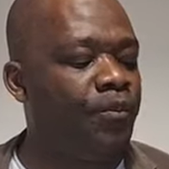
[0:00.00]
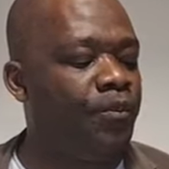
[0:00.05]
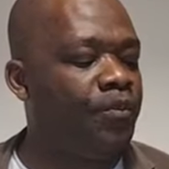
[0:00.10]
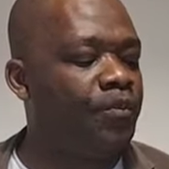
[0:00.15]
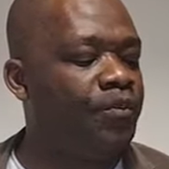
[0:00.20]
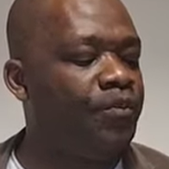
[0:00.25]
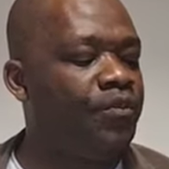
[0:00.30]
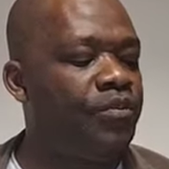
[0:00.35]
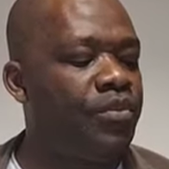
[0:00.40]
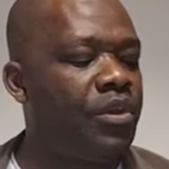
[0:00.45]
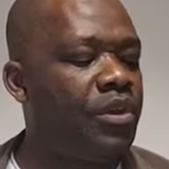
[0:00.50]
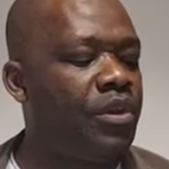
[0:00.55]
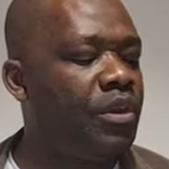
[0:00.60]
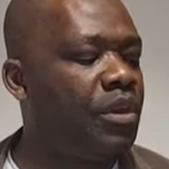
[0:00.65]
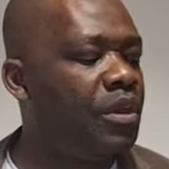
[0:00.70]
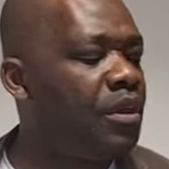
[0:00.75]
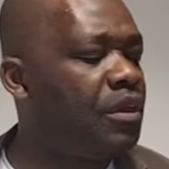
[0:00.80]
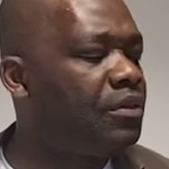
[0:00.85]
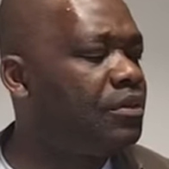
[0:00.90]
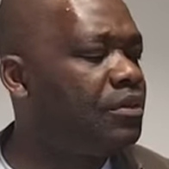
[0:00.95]

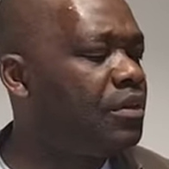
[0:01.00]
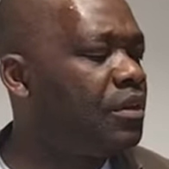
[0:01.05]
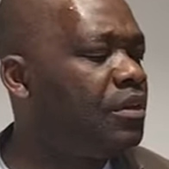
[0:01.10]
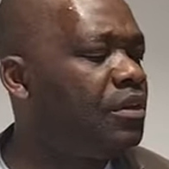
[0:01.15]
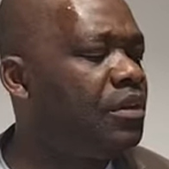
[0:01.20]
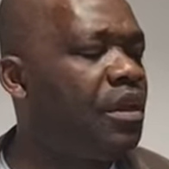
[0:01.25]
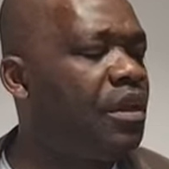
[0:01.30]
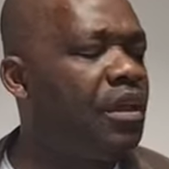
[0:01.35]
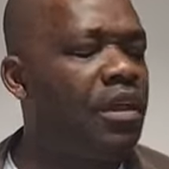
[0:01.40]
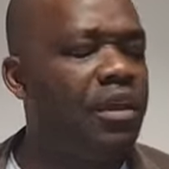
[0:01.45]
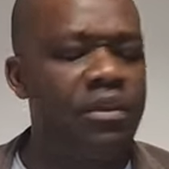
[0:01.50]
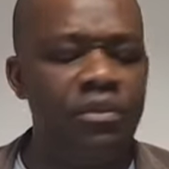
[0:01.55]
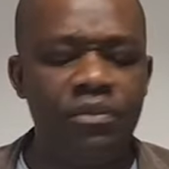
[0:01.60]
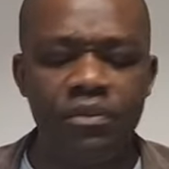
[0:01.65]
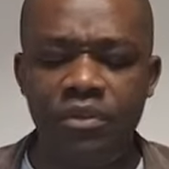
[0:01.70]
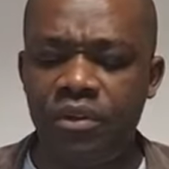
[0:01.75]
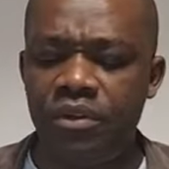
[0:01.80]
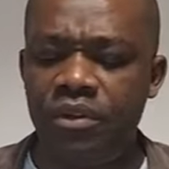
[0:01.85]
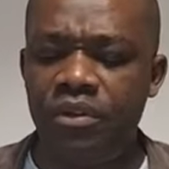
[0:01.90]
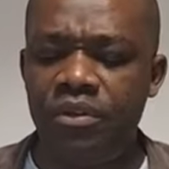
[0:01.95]
are, Excellent
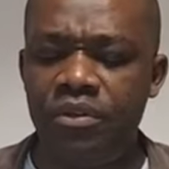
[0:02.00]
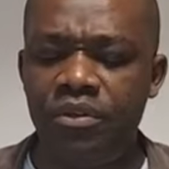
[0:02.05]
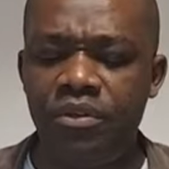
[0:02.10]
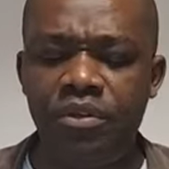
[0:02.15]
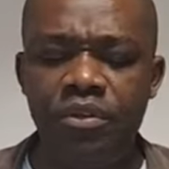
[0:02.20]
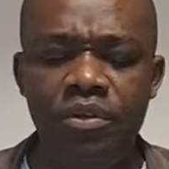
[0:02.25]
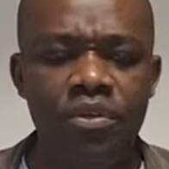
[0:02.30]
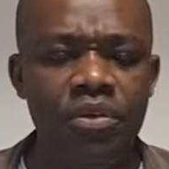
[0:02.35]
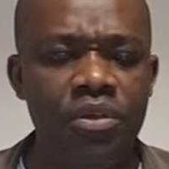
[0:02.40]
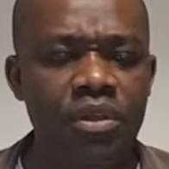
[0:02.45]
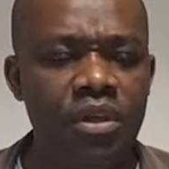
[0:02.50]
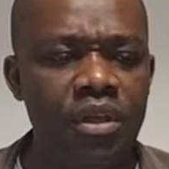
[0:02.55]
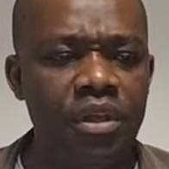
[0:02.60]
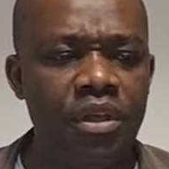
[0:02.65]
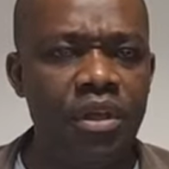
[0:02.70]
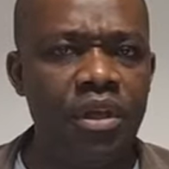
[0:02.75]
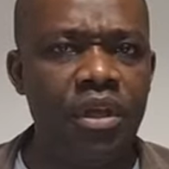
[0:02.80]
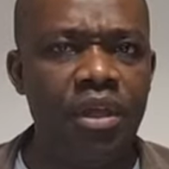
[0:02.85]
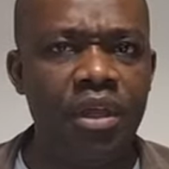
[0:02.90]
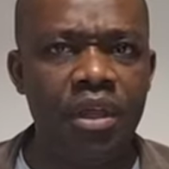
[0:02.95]
is your
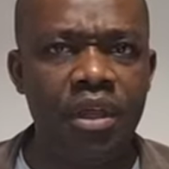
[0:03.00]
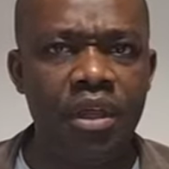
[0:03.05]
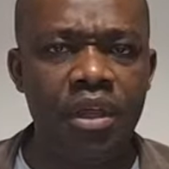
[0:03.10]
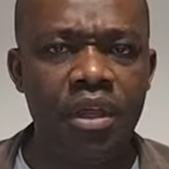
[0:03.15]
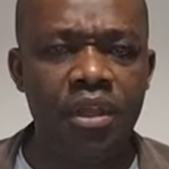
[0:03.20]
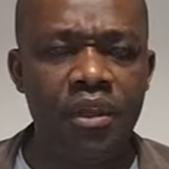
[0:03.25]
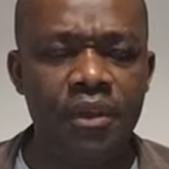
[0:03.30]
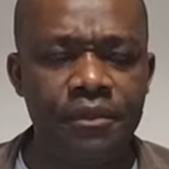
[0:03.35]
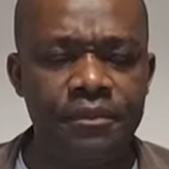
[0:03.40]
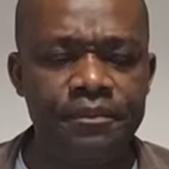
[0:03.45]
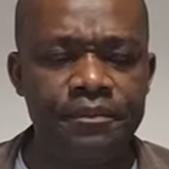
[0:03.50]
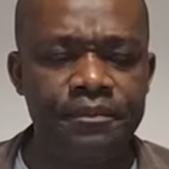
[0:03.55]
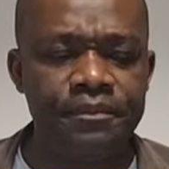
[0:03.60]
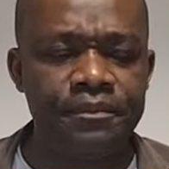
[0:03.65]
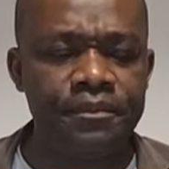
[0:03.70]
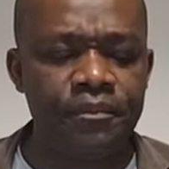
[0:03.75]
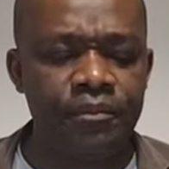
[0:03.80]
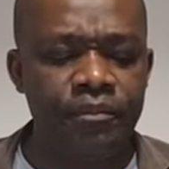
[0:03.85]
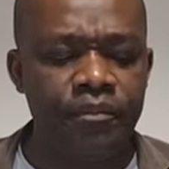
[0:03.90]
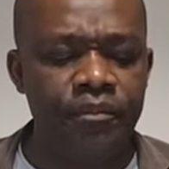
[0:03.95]
name.
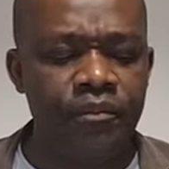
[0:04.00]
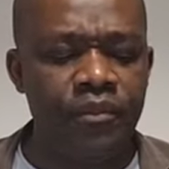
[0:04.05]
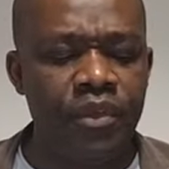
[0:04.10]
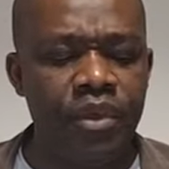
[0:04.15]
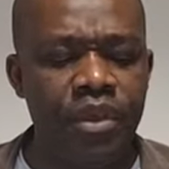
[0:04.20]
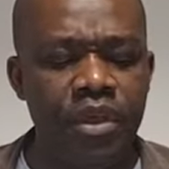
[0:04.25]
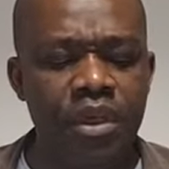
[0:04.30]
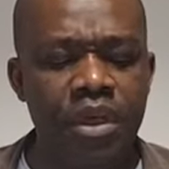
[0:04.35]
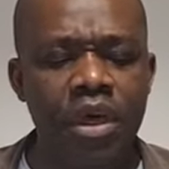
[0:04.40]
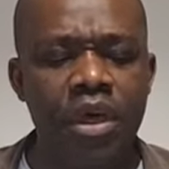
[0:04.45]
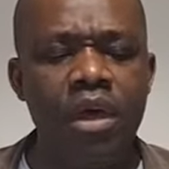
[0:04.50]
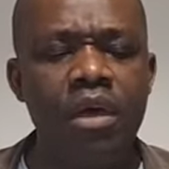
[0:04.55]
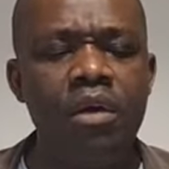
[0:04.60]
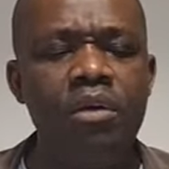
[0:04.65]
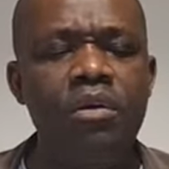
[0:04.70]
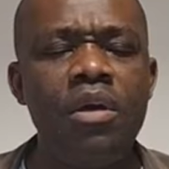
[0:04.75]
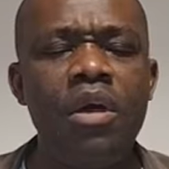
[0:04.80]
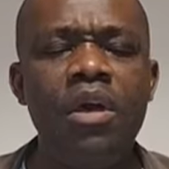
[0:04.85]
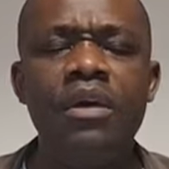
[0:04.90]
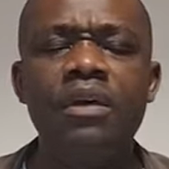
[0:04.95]

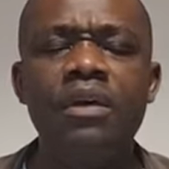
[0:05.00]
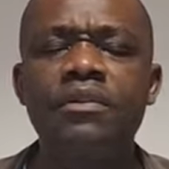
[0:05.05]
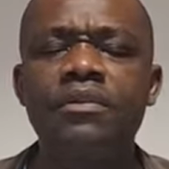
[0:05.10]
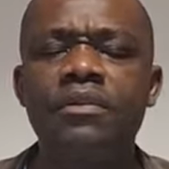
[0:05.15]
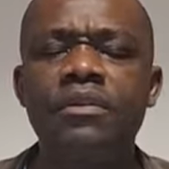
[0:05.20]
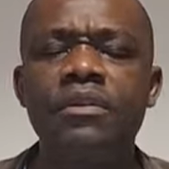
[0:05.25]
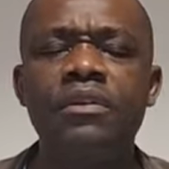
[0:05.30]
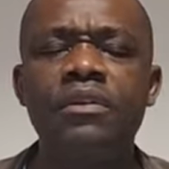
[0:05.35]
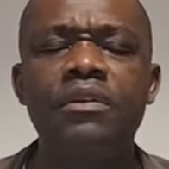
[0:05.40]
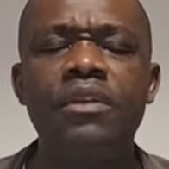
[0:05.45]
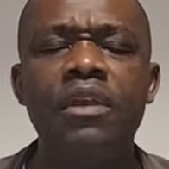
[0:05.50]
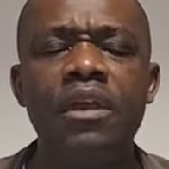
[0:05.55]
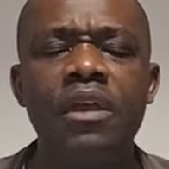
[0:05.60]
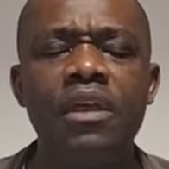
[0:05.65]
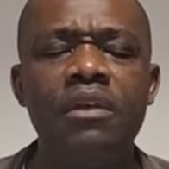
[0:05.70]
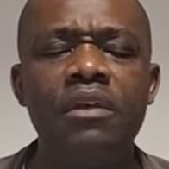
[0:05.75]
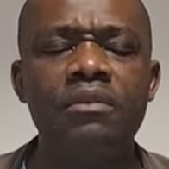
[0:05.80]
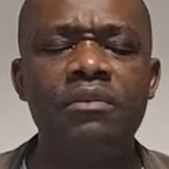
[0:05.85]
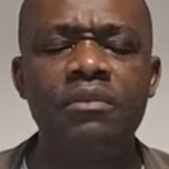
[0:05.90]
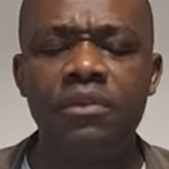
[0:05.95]
How
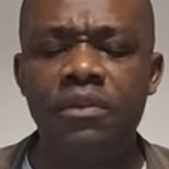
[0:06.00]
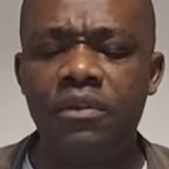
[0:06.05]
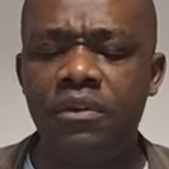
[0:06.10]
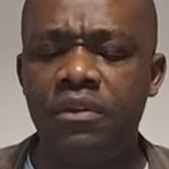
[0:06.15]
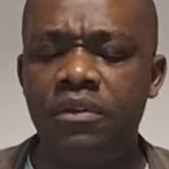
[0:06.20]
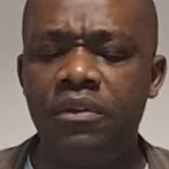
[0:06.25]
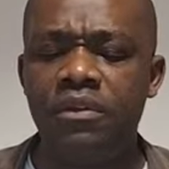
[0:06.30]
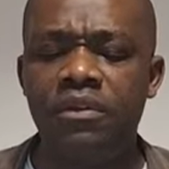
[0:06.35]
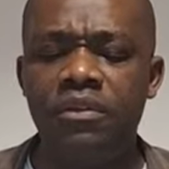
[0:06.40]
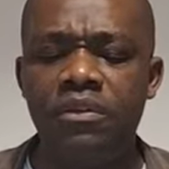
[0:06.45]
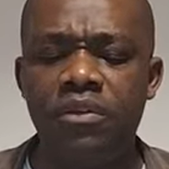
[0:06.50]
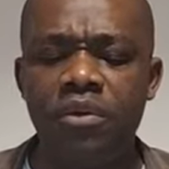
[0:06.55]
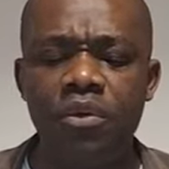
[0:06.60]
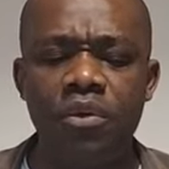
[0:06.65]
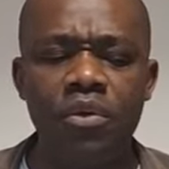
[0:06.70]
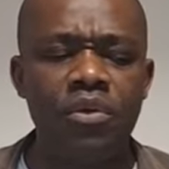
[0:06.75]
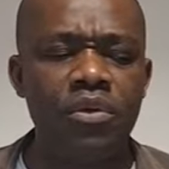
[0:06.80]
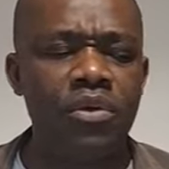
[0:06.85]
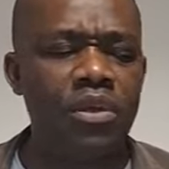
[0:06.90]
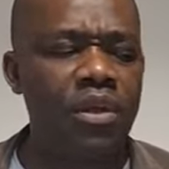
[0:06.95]
excellent is
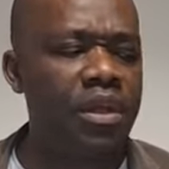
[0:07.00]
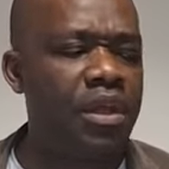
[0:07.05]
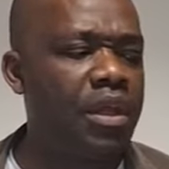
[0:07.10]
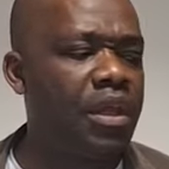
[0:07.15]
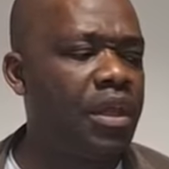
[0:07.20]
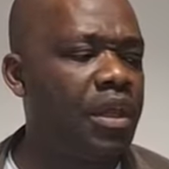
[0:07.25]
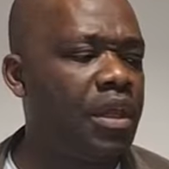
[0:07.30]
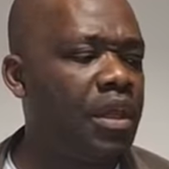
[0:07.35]
your name.